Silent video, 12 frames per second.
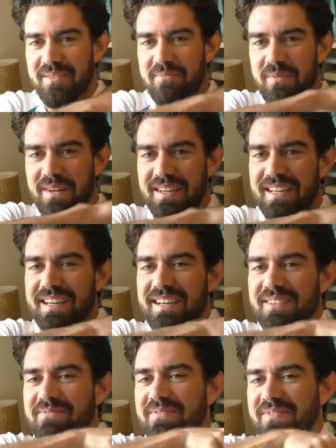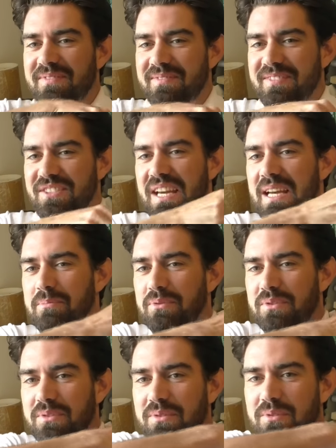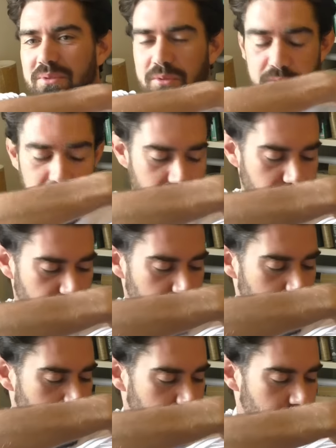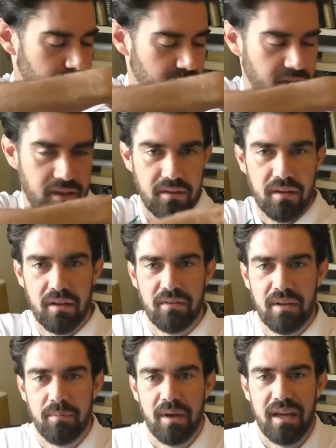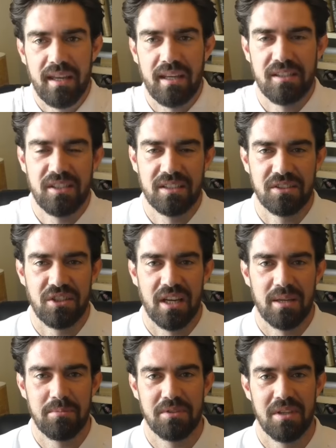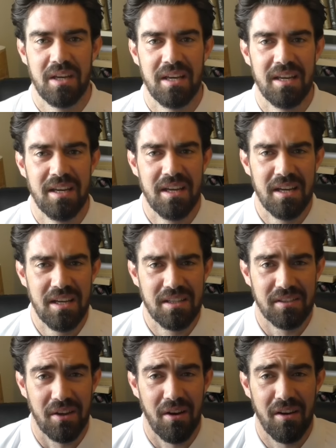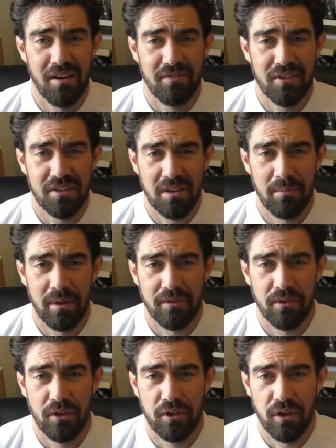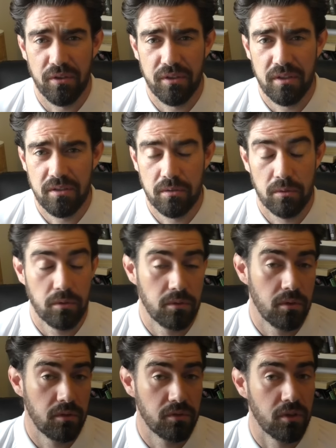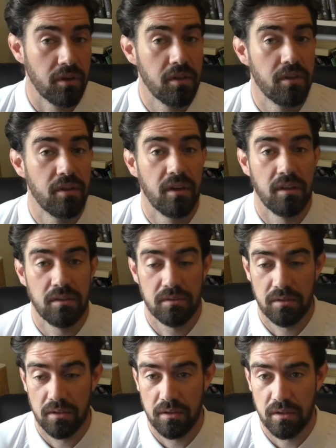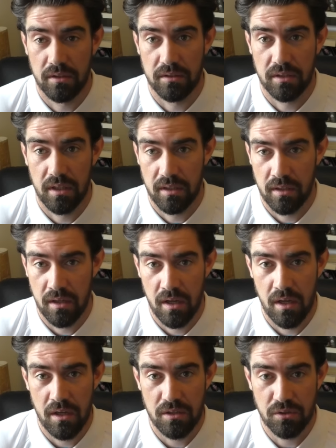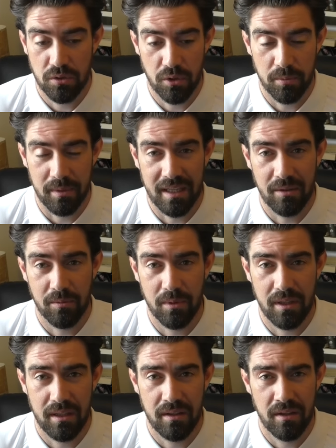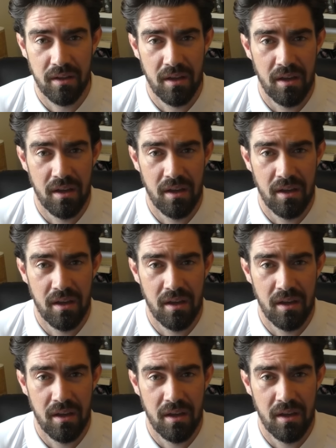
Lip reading: my jabs, or a few of my, I've had my NHS jabs. So I've just come back from the doctor's, or sorry, the nurse. The nurse sorted me out with